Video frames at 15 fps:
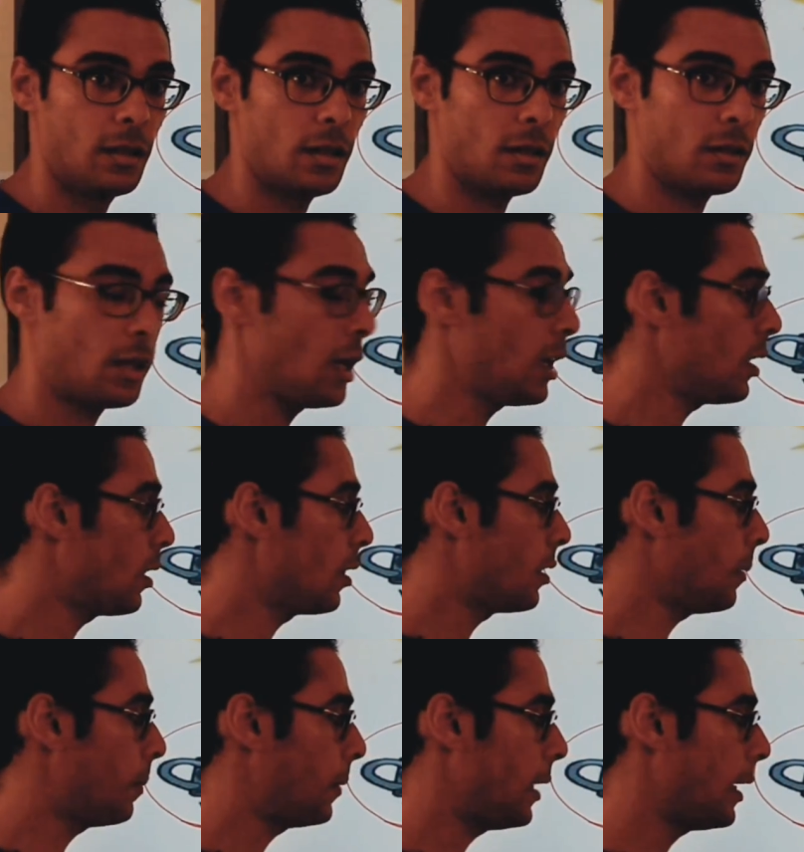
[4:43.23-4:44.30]
Okay,
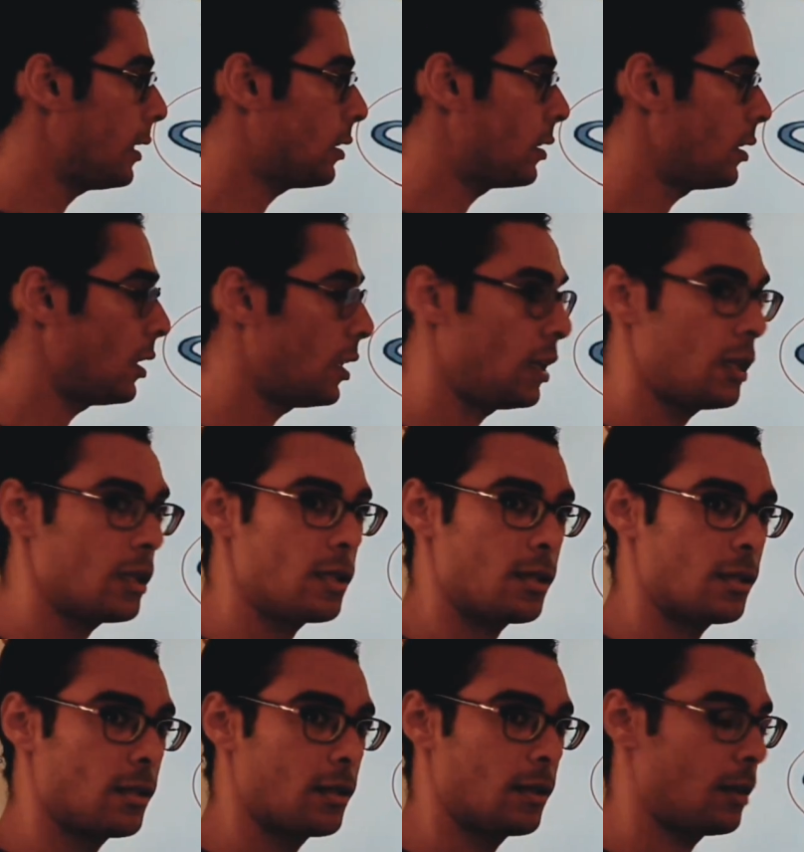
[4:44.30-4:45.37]
the plant needs,